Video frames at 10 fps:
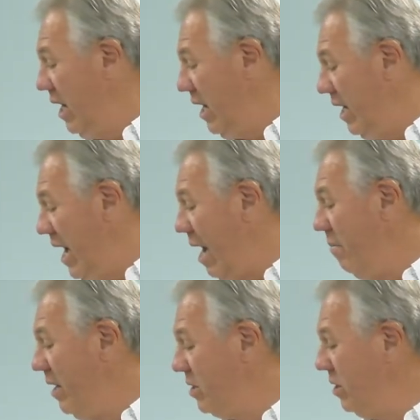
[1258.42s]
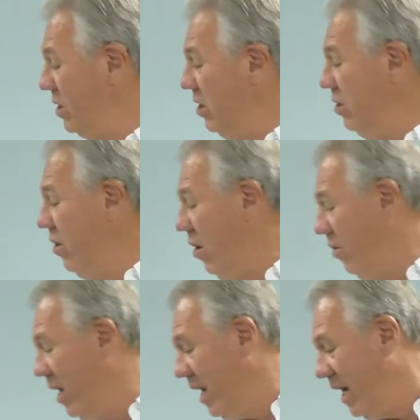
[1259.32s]
Uh, I mentioned to you
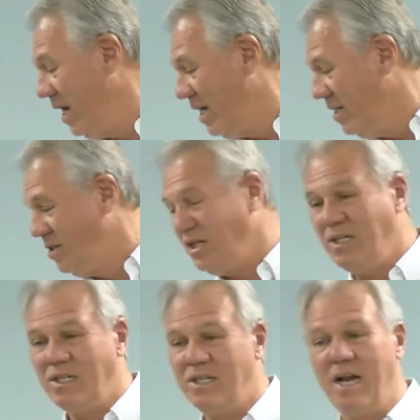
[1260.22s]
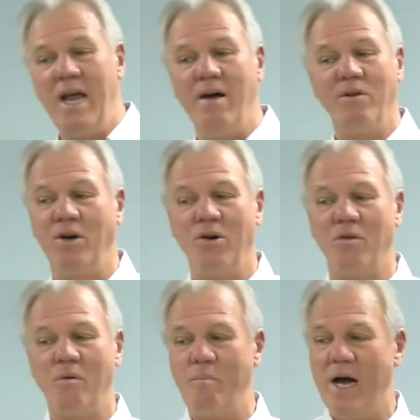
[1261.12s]
already, Jesus said, Heaven and
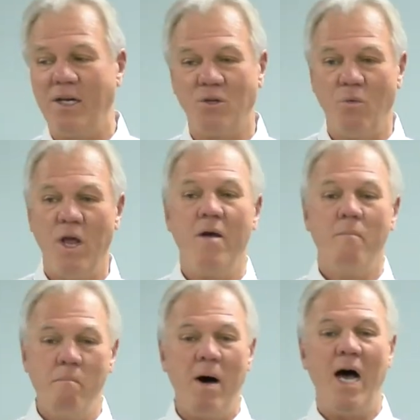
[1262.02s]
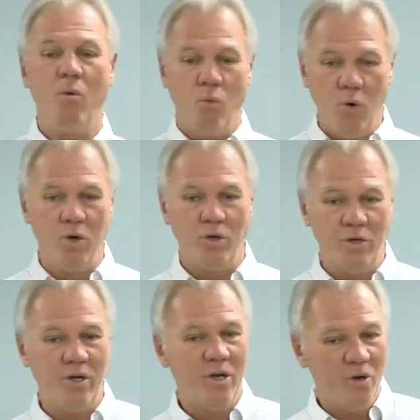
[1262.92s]
earth will pass away, my
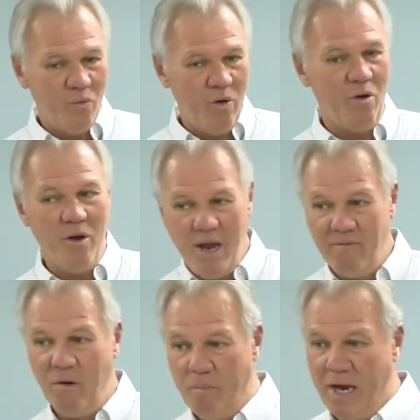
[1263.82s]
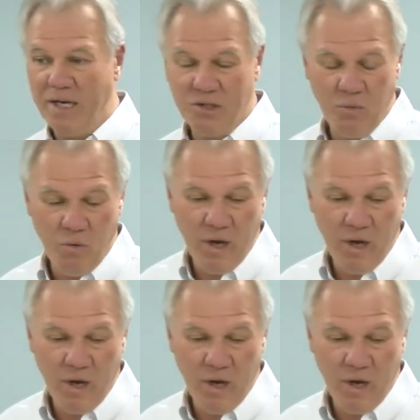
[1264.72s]
Word will never pass